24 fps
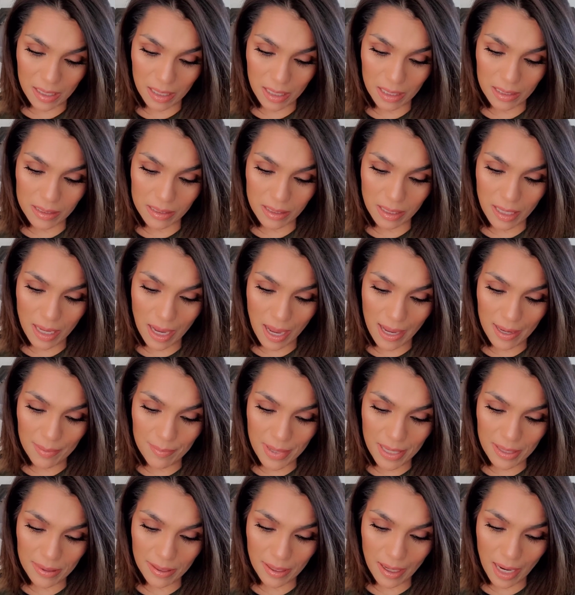It's the
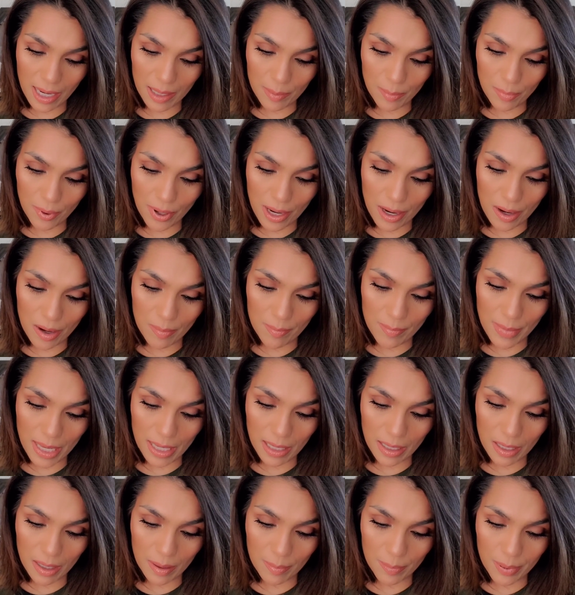iMethod Eyebrow
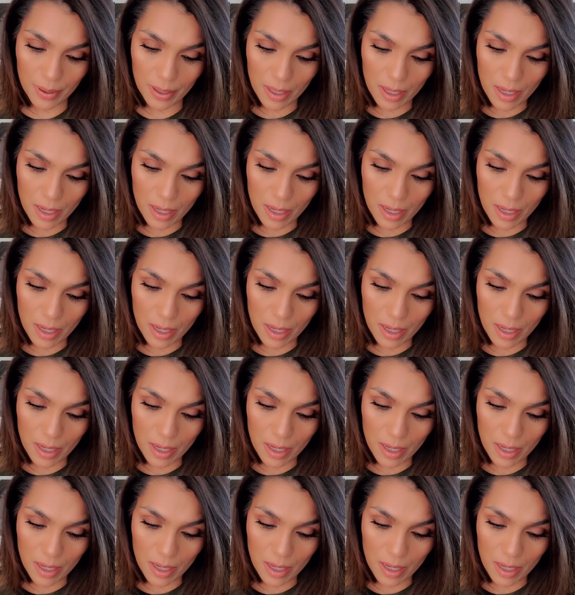Makeup